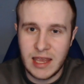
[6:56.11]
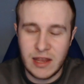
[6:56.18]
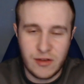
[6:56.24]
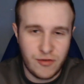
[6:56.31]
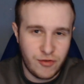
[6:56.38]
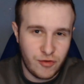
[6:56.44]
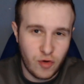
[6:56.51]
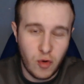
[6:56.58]
And
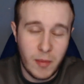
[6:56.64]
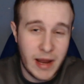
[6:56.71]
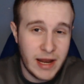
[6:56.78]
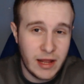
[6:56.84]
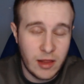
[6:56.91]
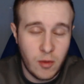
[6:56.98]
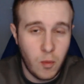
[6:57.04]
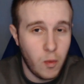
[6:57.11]
so many
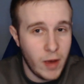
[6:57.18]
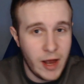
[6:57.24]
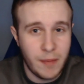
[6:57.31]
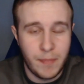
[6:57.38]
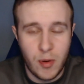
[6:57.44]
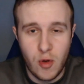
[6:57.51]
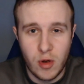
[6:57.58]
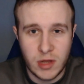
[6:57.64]
of them were
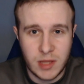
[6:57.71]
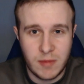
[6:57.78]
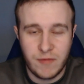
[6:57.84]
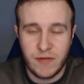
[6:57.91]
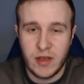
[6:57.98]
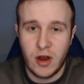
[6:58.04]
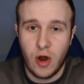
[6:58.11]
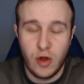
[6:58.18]
poor, to be
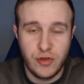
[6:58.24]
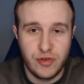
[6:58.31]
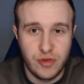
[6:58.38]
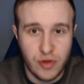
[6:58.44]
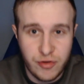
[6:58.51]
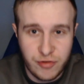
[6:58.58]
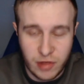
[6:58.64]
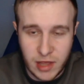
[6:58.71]
fair,
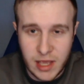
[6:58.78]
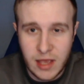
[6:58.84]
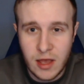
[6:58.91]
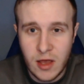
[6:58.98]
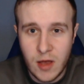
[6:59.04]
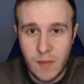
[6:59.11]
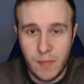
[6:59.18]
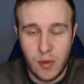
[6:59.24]
unusually
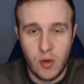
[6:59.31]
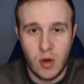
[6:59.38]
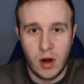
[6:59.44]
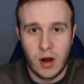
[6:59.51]
poor.